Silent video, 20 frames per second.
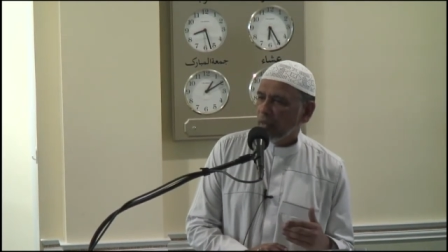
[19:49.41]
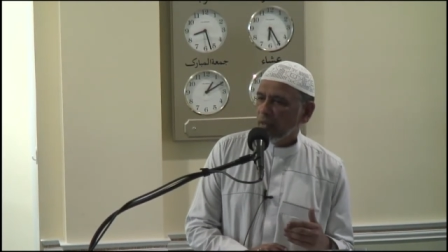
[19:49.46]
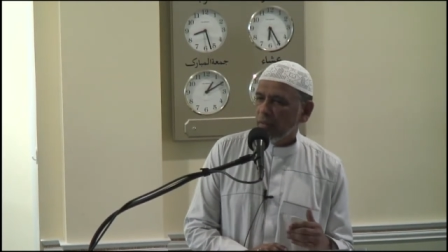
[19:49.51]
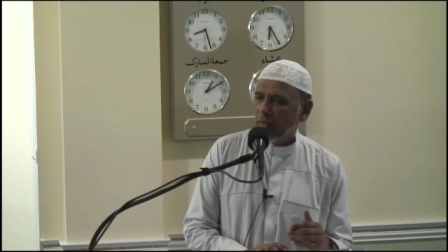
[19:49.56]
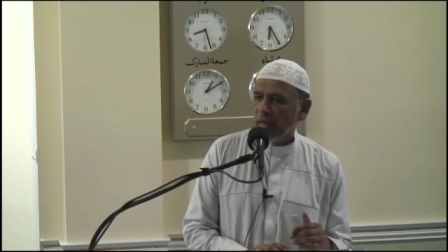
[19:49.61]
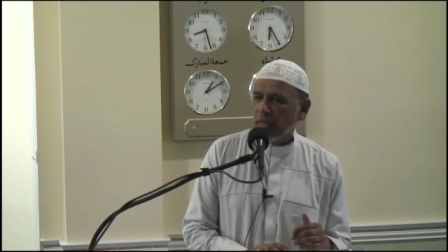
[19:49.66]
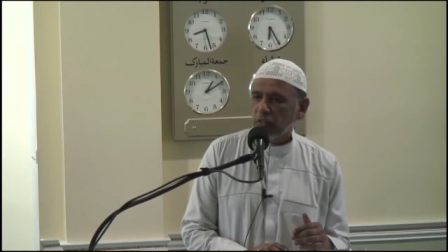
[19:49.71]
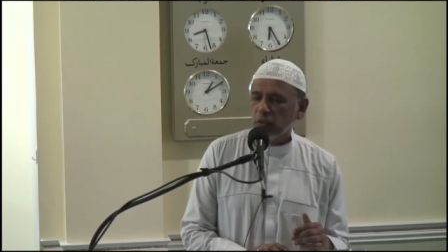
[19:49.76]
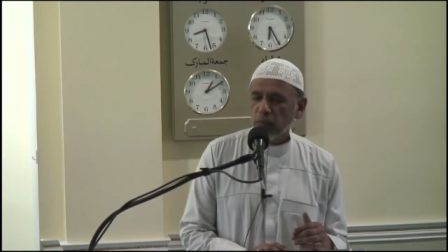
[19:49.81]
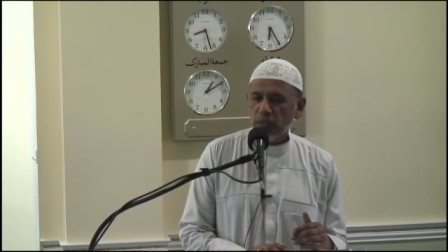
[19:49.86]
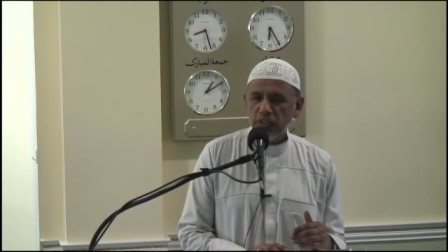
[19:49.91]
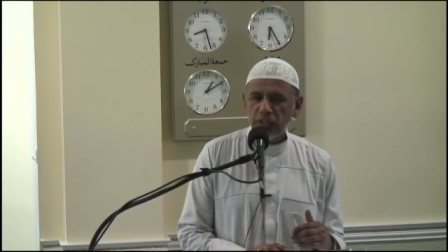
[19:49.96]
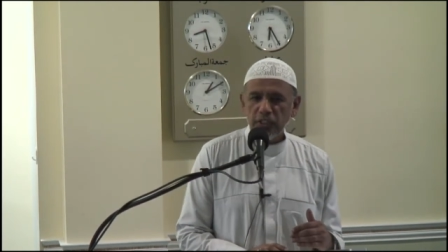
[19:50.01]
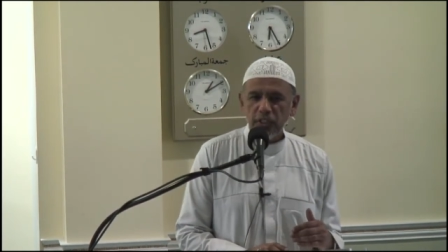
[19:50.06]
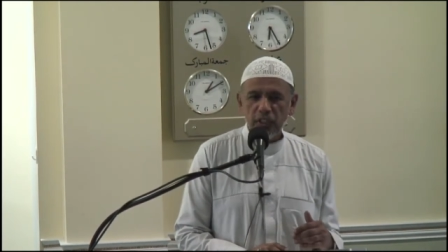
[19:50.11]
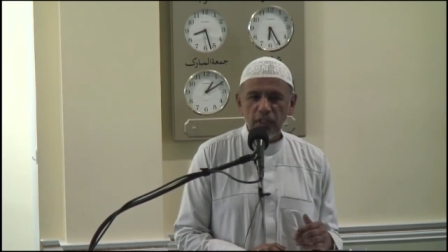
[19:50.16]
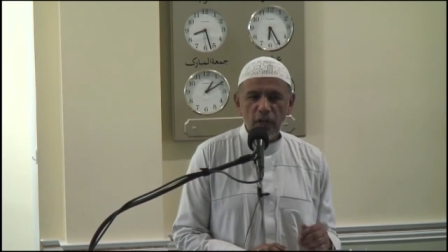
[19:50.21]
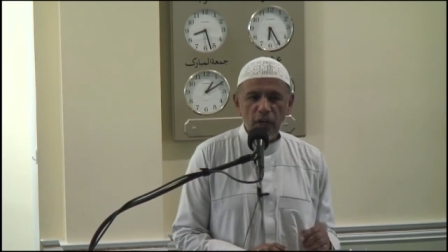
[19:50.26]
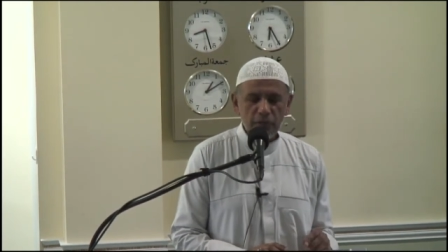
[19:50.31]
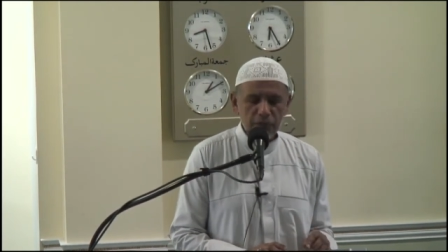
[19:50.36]
that which
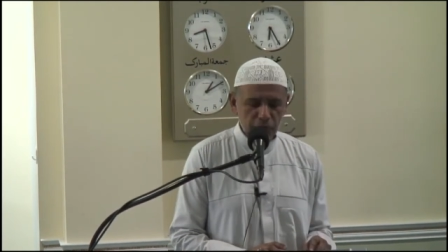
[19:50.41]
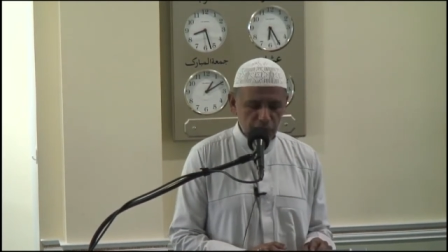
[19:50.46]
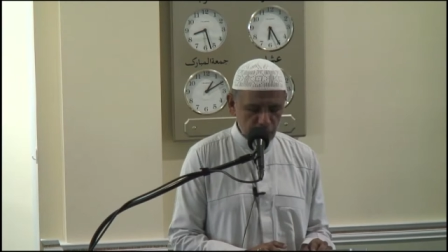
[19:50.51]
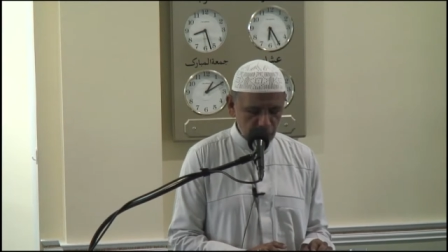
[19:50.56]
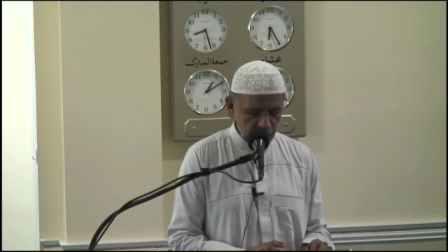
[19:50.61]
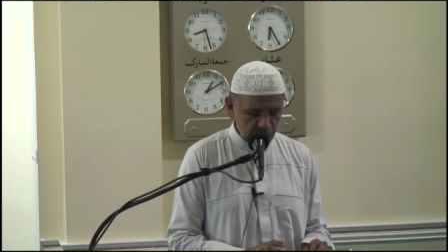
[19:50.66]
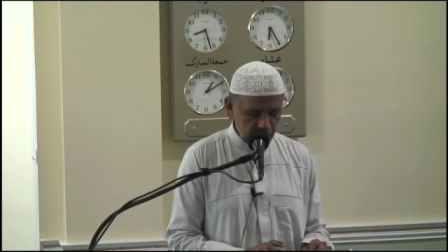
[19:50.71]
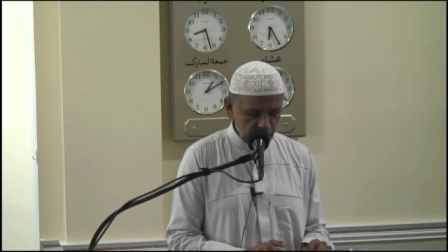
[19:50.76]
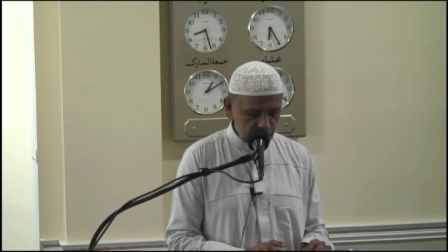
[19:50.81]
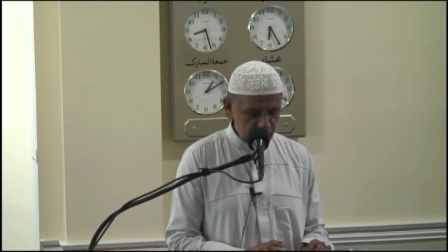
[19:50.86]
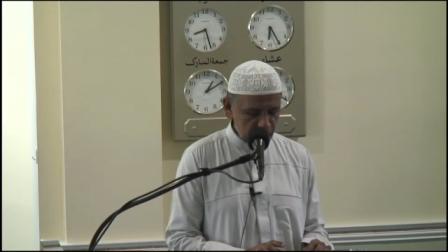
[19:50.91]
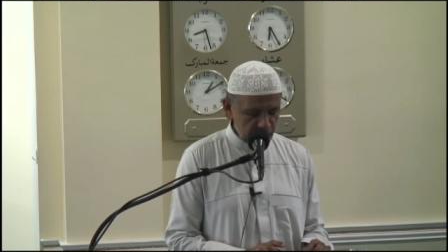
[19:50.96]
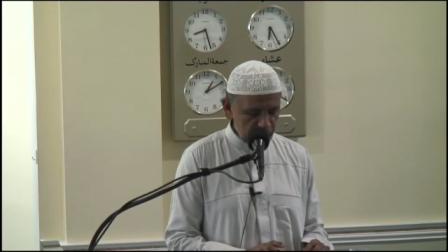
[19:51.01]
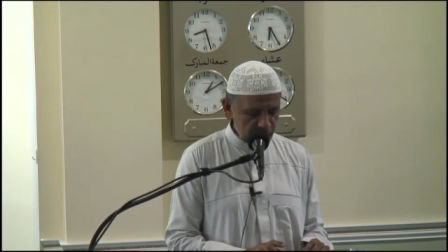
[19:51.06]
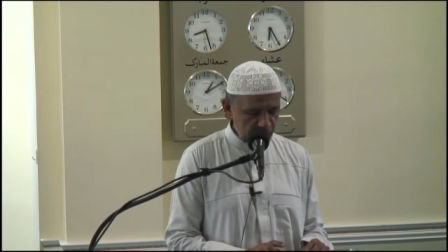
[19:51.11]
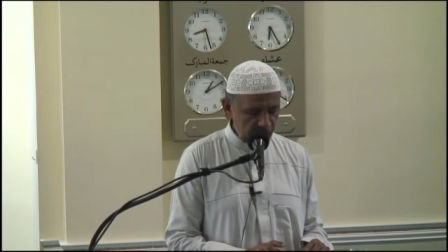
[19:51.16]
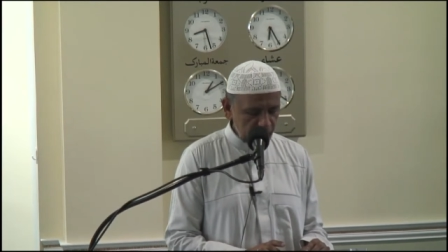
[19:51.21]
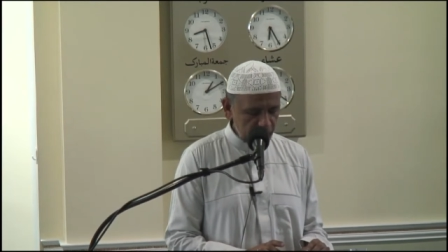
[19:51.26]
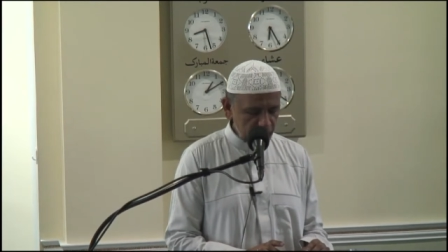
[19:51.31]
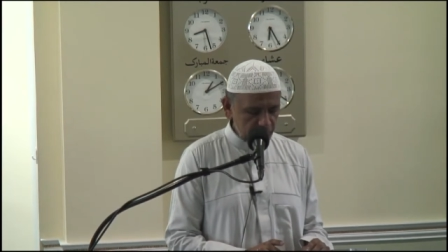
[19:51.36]
he loves for
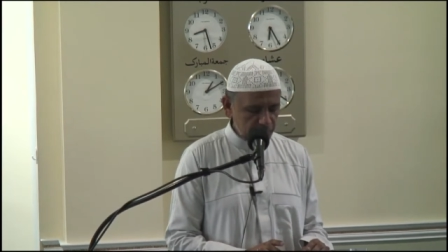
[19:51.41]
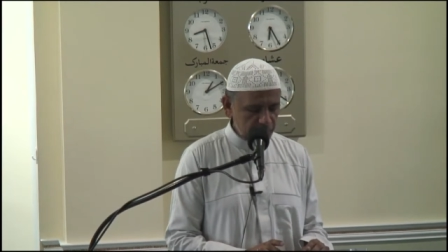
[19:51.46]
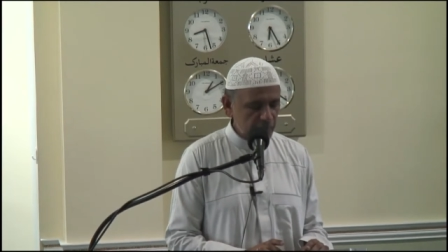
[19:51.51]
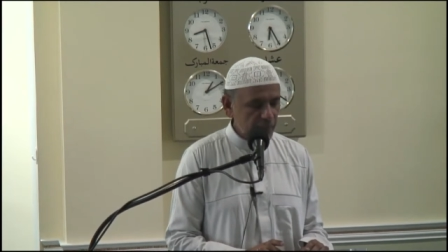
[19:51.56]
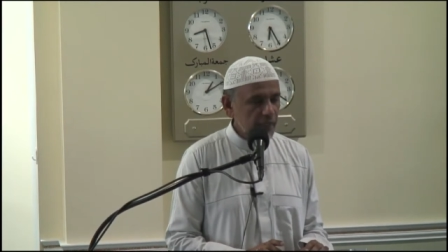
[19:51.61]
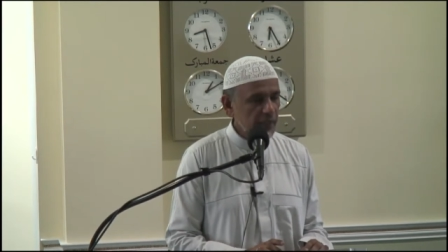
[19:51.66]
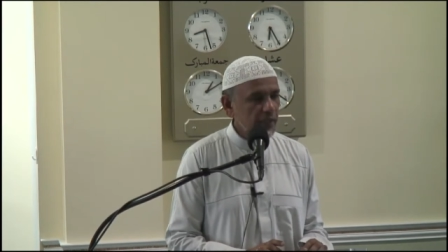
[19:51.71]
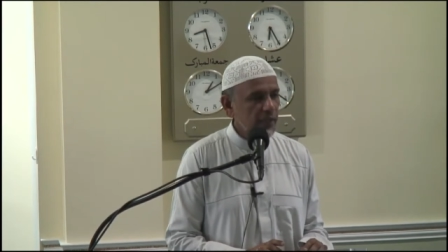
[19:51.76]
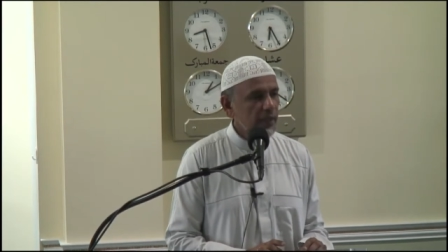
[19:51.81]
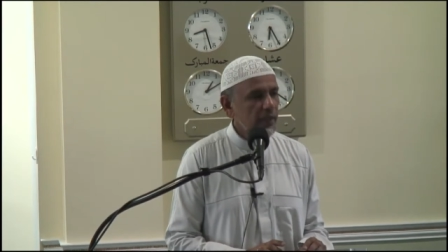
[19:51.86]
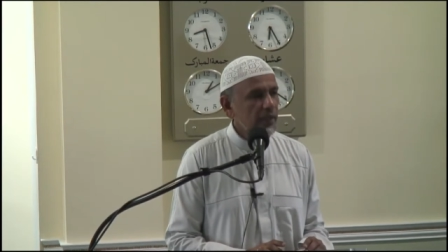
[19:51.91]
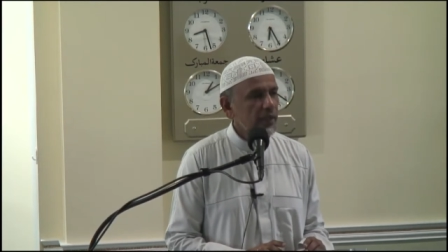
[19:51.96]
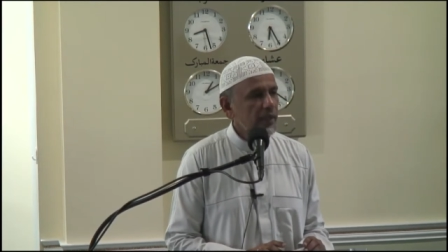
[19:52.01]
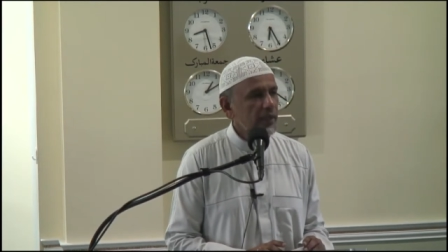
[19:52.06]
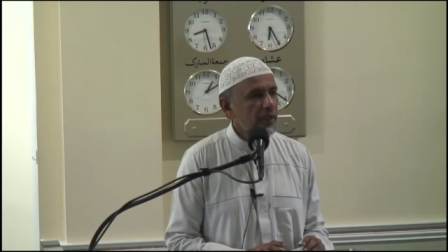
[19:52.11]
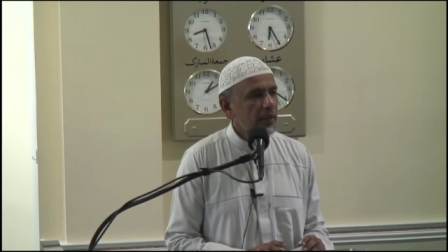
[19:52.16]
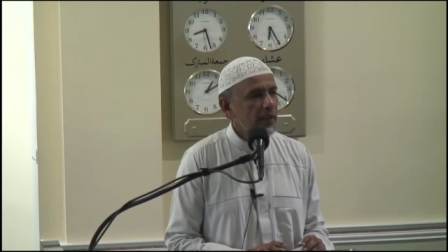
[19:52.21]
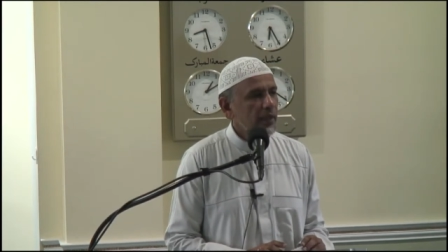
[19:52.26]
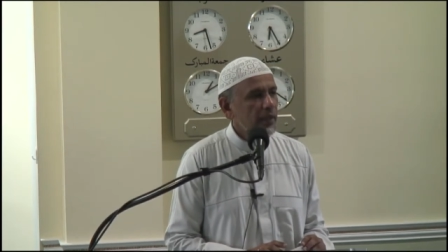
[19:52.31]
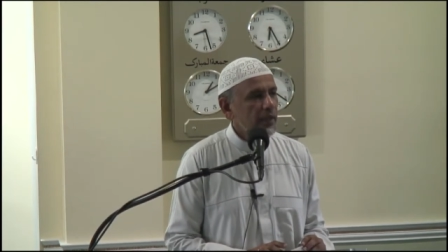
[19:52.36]
himself.
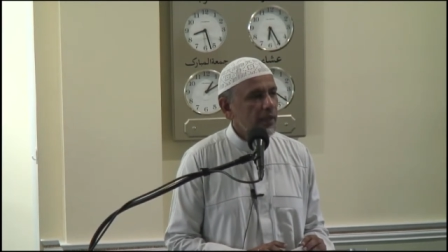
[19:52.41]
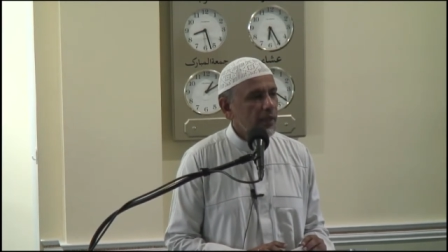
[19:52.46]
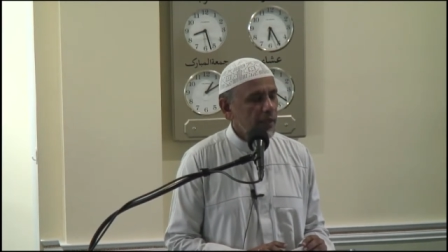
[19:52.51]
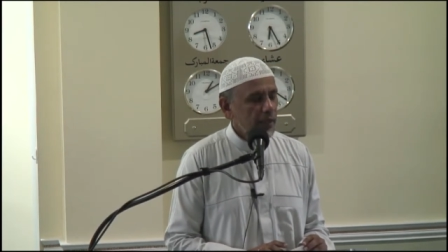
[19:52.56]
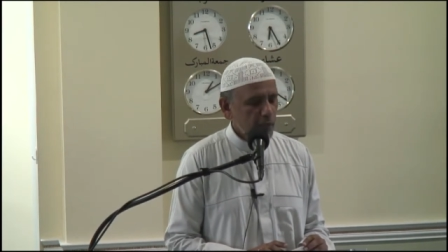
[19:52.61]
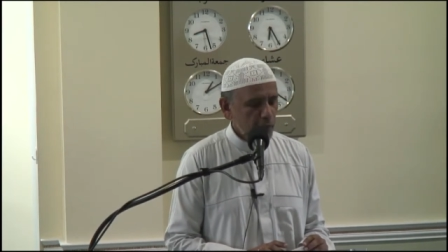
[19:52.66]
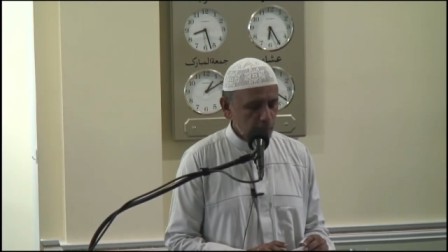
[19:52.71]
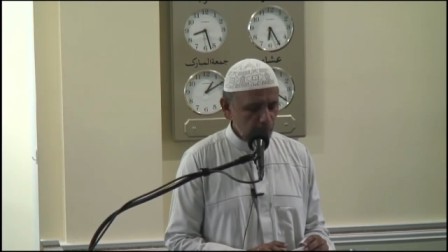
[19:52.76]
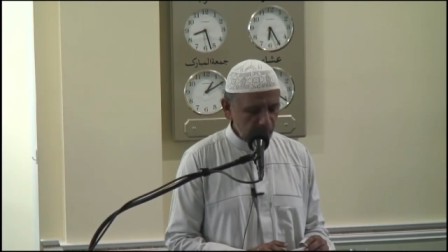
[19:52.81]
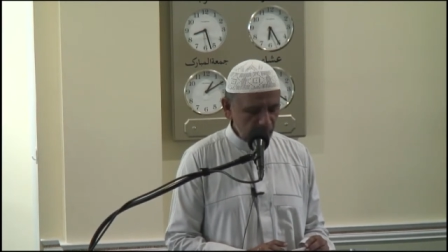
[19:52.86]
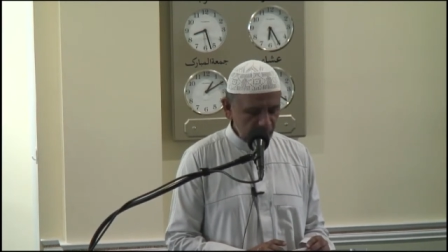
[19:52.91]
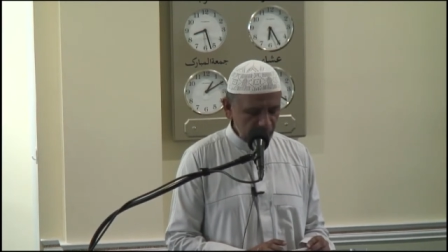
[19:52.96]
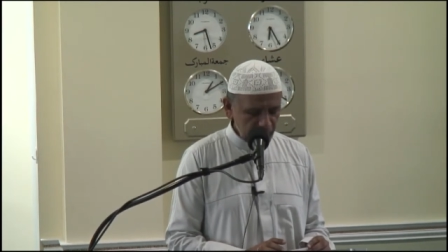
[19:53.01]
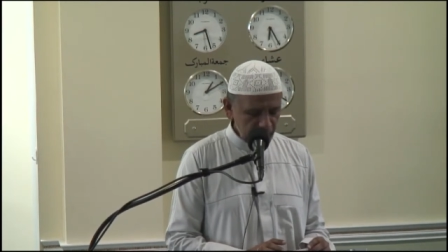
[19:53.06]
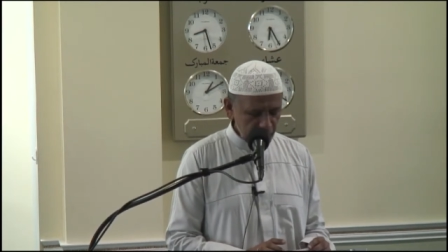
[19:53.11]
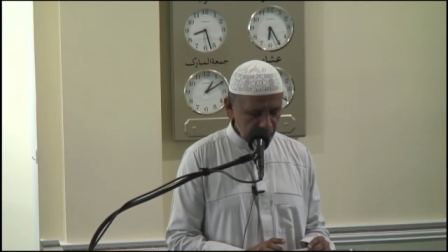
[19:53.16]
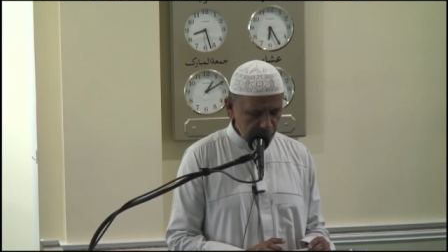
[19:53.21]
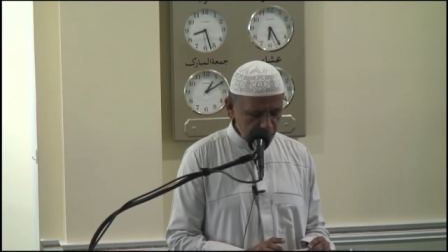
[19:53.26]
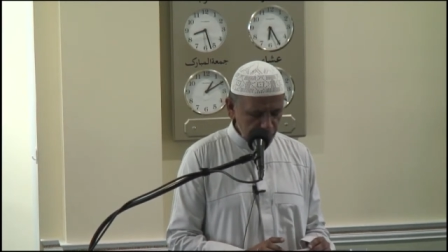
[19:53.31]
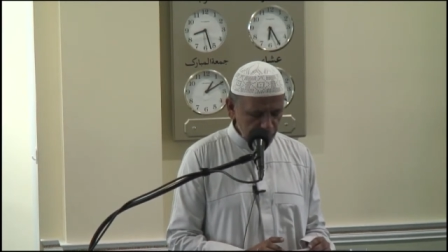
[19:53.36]
My dear